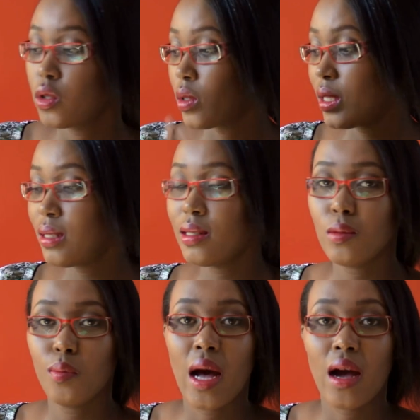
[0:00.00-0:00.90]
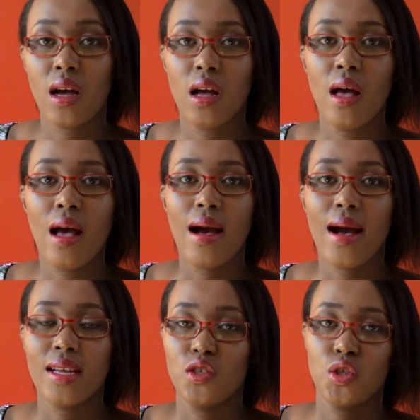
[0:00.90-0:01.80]
So this is the bag
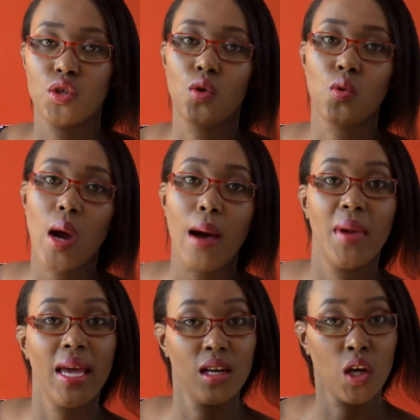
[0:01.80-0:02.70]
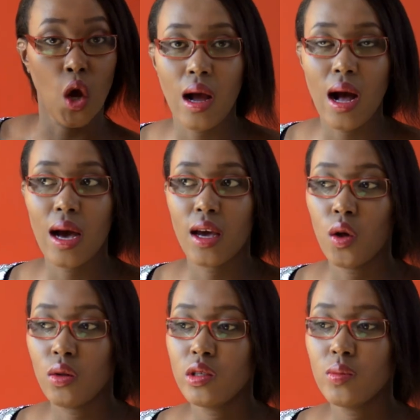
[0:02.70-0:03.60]
I just grab and go. I
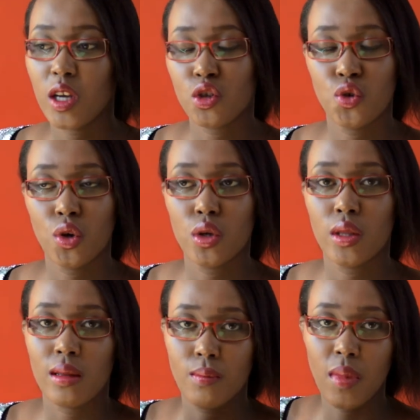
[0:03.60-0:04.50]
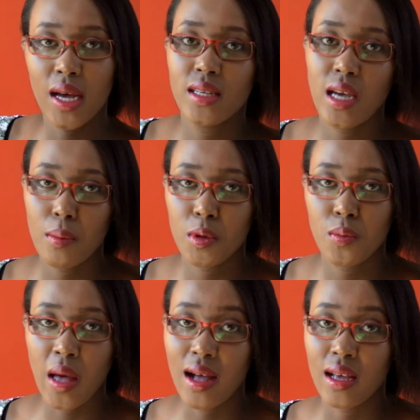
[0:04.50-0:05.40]
always make sure that my diaper
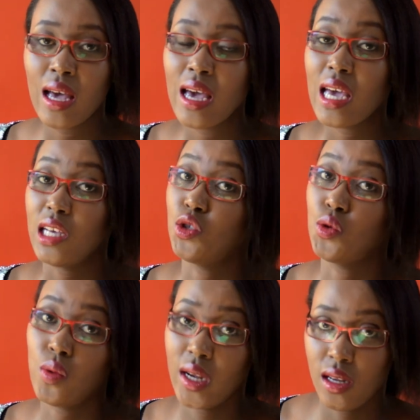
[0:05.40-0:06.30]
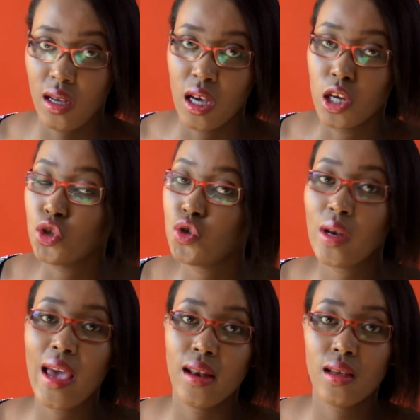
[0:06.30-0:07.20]
bag is ready.
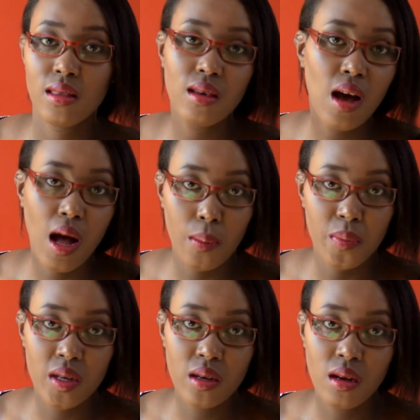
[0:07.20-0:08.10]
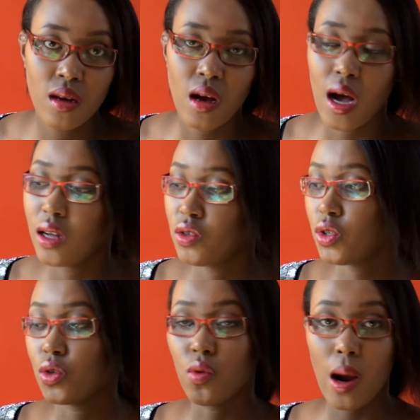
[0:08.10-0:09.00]
Should anything happen, I'll
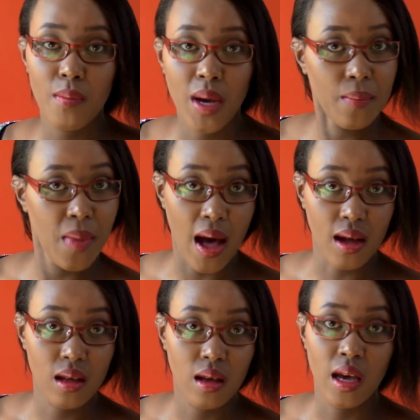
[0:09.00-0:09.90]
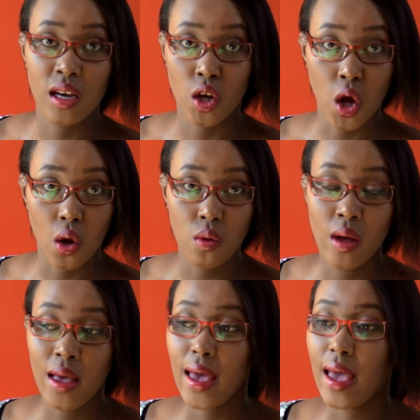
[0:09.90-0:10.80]
just grab my bag and go,
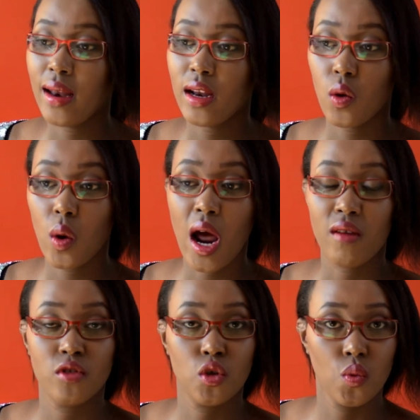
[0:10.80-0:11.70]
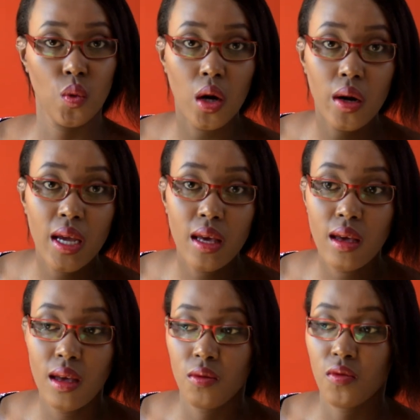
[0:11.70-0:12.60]
and I don't have to worry
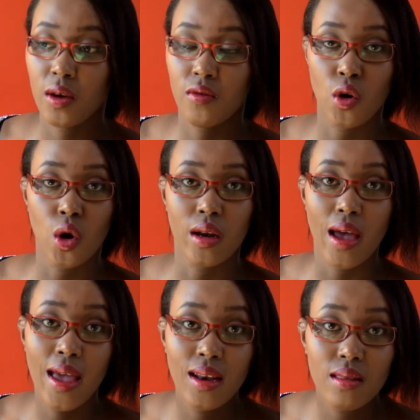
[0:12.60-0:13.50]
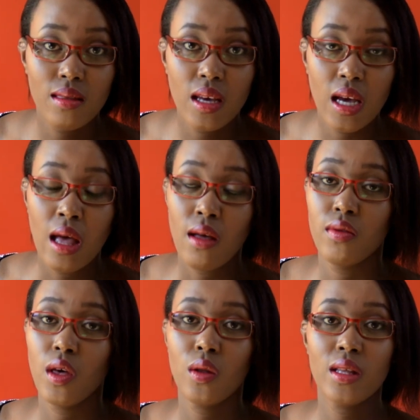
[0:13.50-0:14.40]
if I forgot anything.
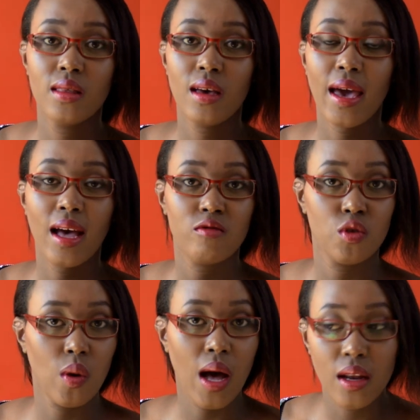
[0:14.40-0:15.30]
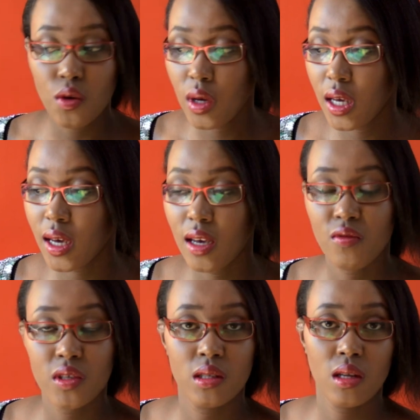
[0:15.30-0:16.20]
The only thing I have to add on here,
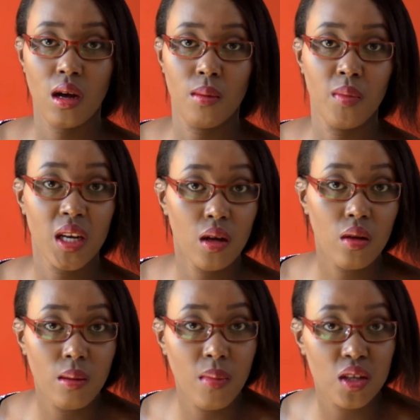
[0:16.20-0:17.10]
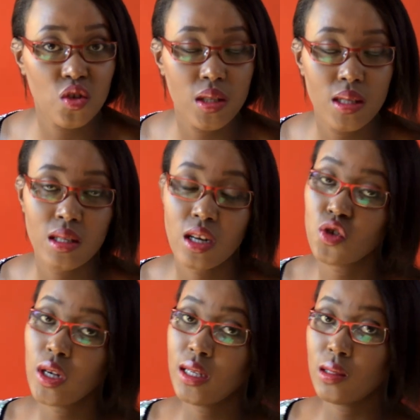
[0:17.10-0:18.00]
if it's a medical emergency, is
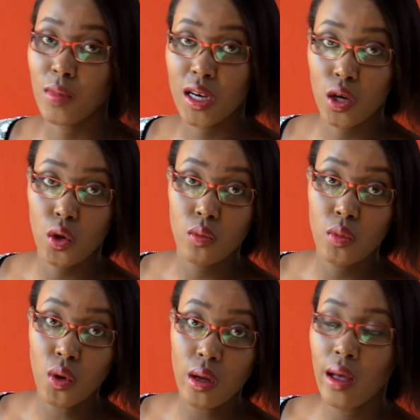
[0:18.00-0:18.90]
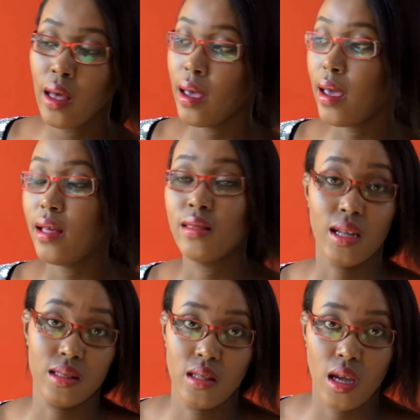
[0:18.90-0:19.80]
actually his medical book, and
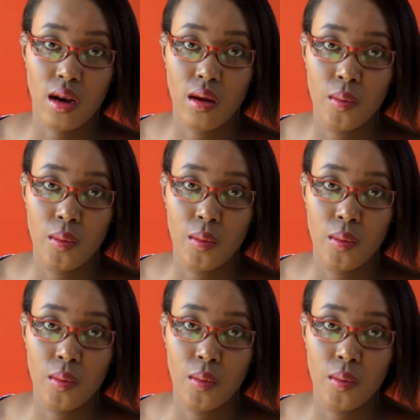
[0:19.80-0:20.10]
that's it.